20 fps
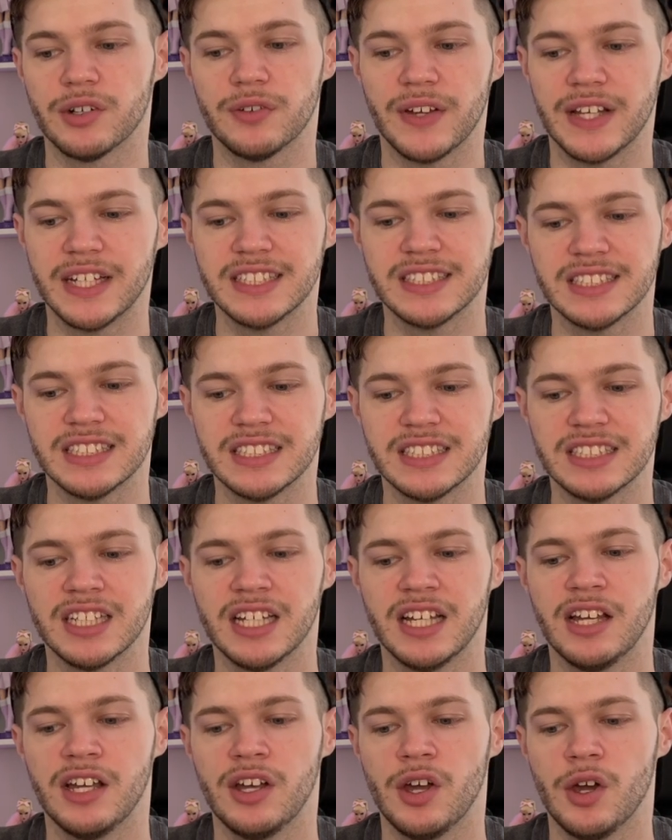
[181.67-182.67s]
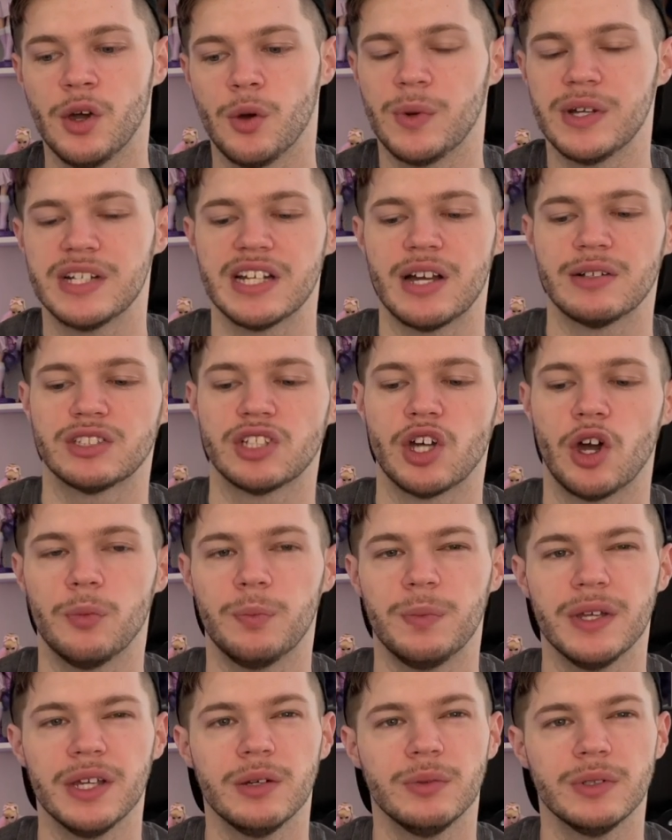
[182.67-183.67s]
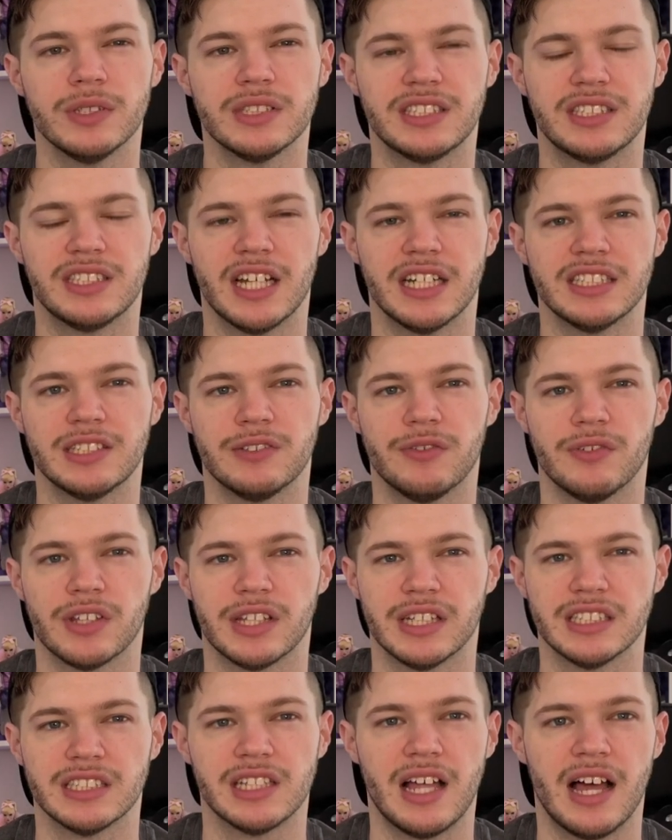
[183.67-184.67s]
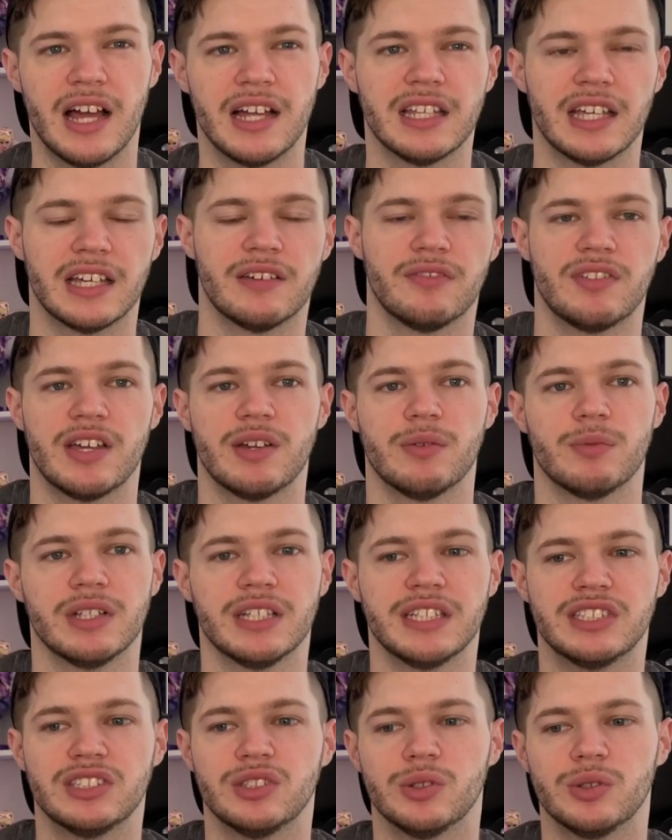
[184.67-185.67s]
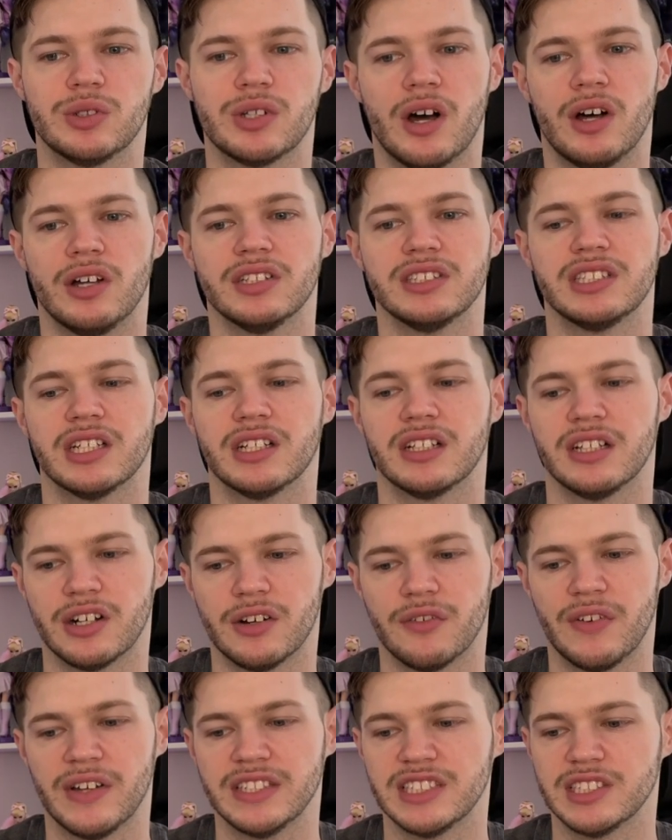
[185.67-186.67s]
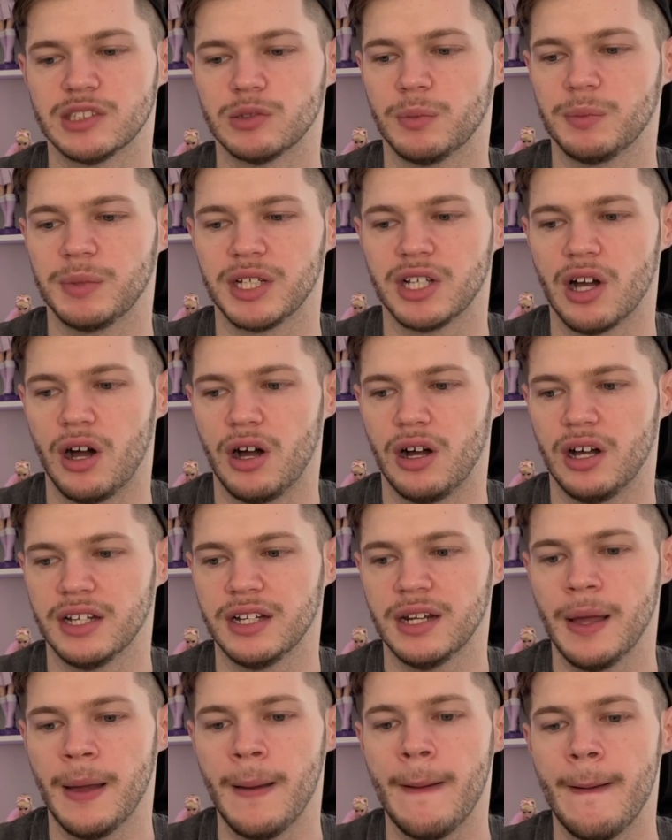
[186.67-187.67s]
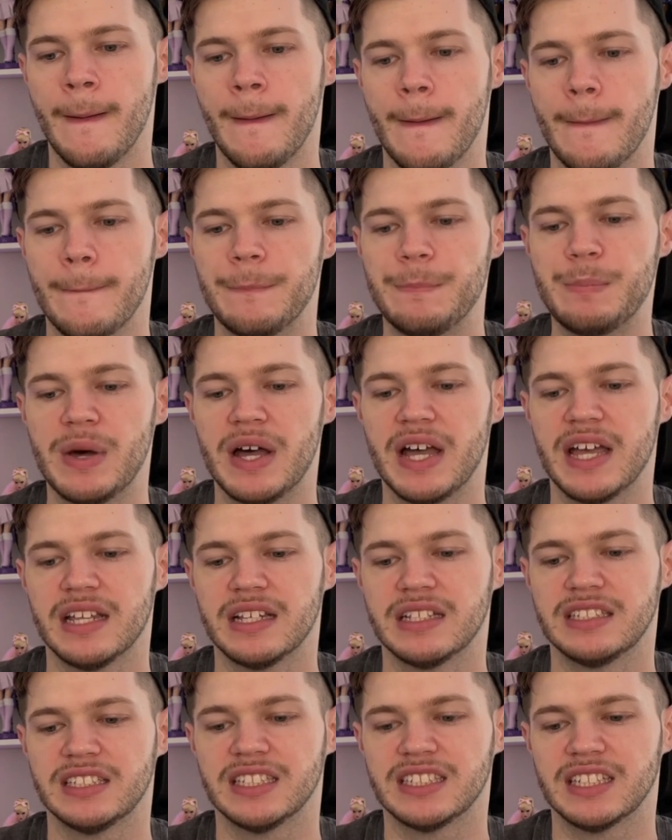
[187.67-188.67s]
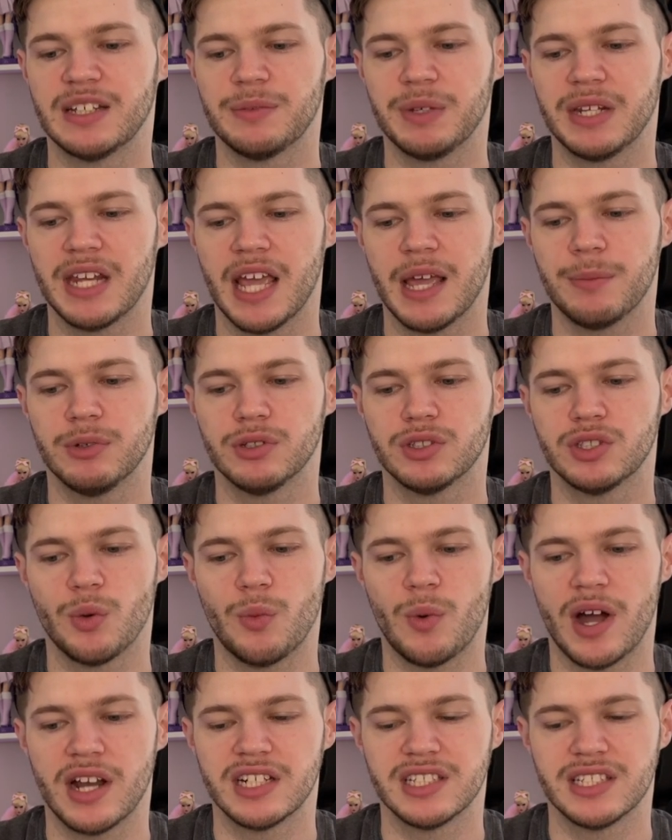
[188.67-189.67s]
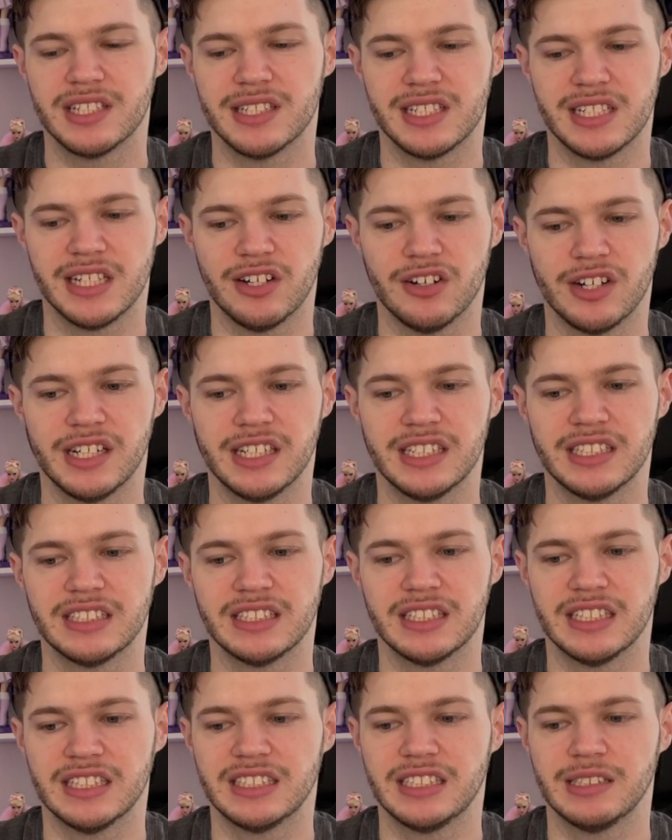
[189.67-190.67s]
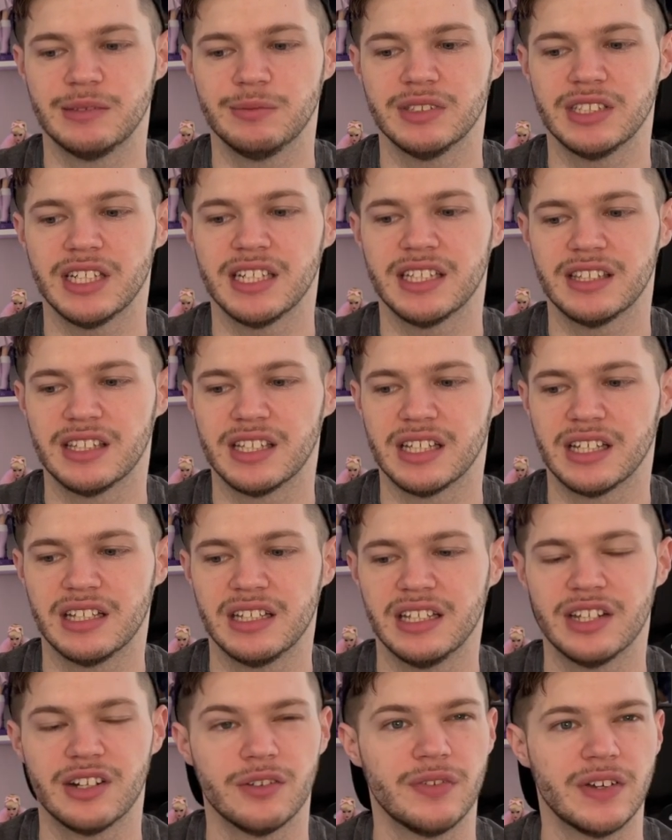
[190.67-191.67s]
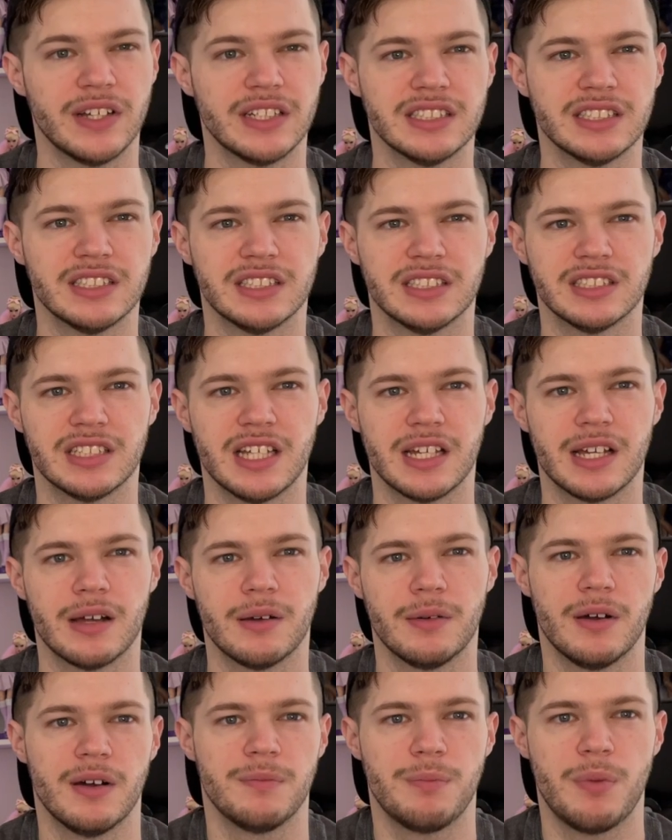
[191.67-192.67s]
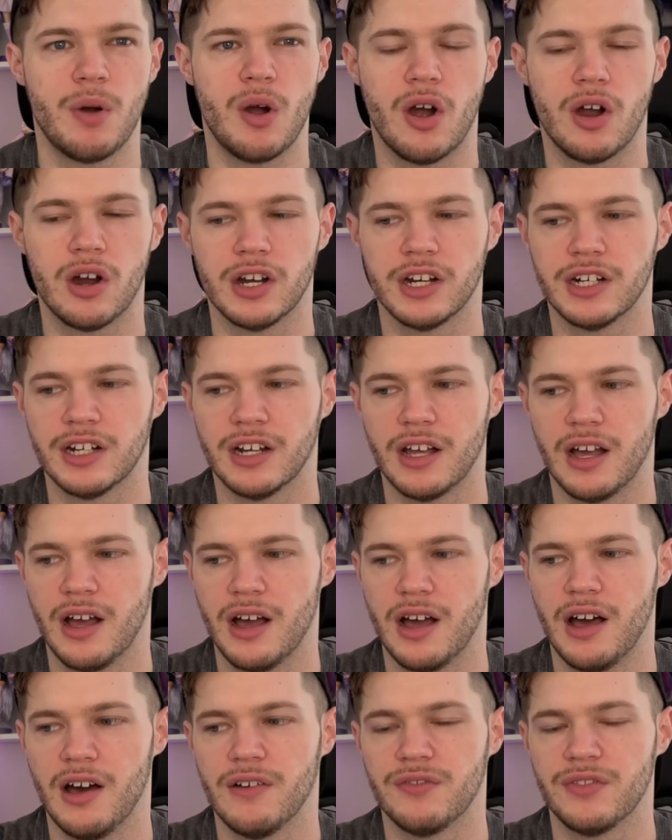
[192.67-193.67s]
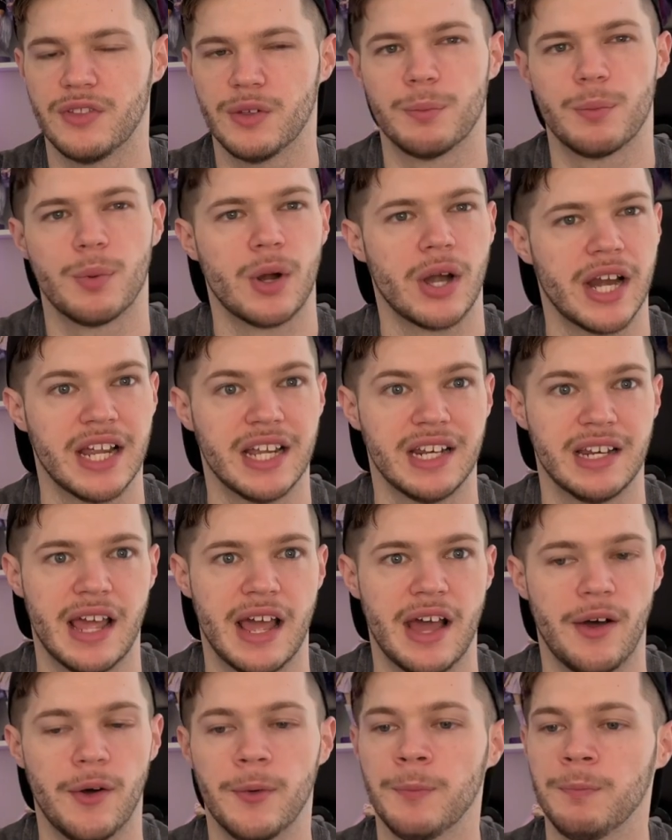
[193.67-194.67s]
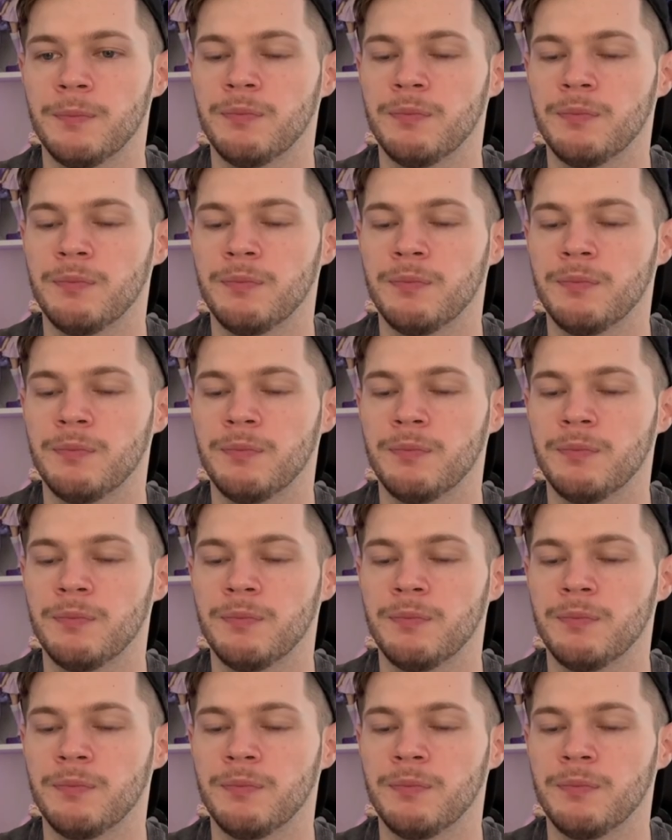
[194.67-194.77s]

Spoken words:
faces, which I was hoping was just for this line. Like, if they release new dolls, the glitter faces would be gone. But since I've been able to watch the series, it seems like the glitter faces is like a part of the brand now.